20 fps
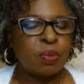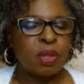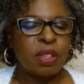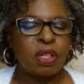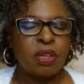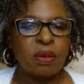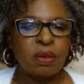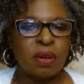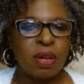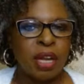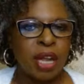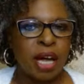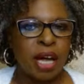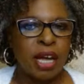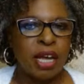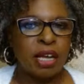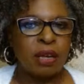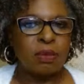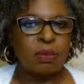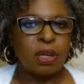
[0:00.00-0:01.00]
Whether you're
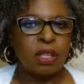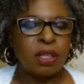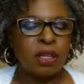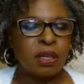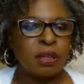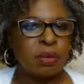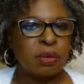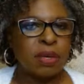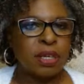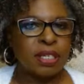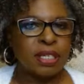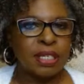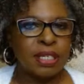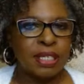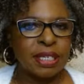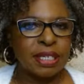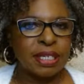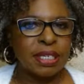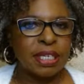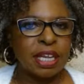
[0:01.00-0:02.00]
lying, whether you are
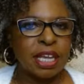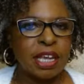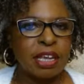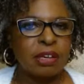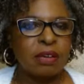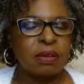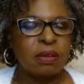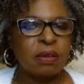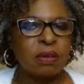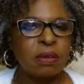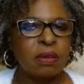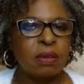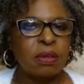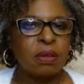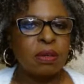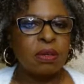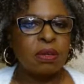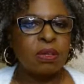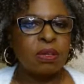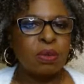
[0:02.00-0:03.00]
sitting,
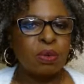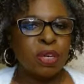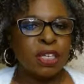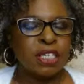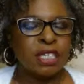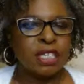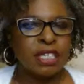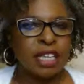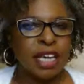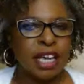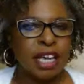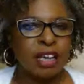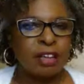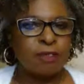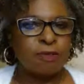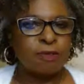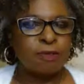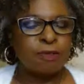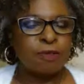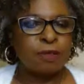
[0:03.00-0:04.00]
you are
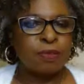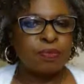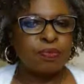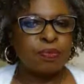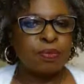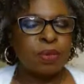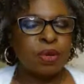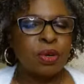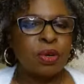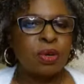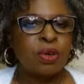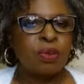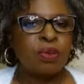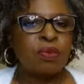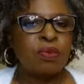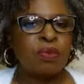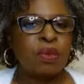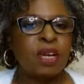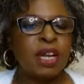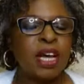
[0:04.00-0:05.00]
safe.
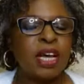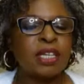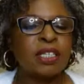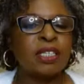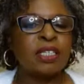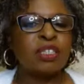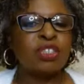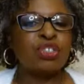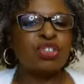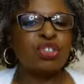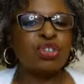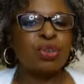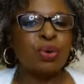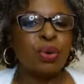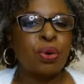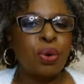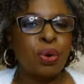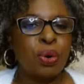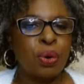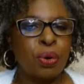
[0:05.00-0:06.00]
Relax the
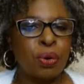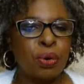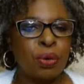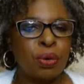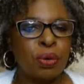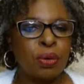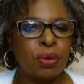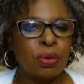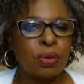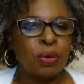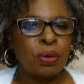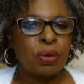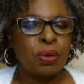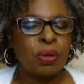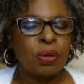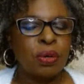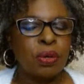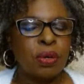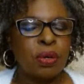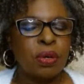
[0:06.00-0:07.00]
jaw.
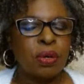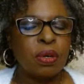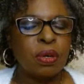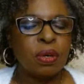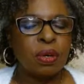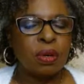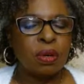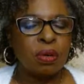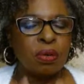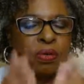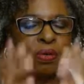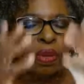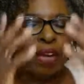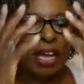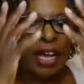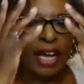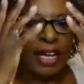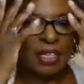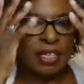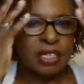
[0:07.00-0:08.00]

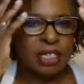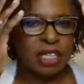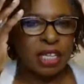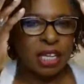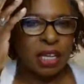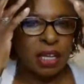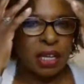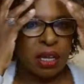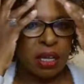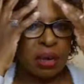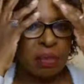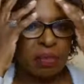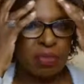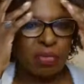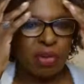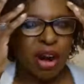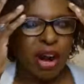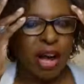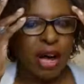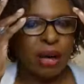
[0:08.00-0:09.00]
Relax the
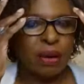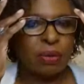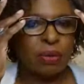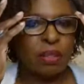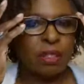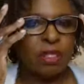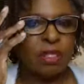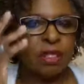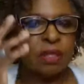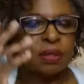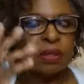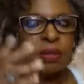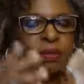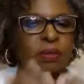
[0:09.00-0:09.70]
brows.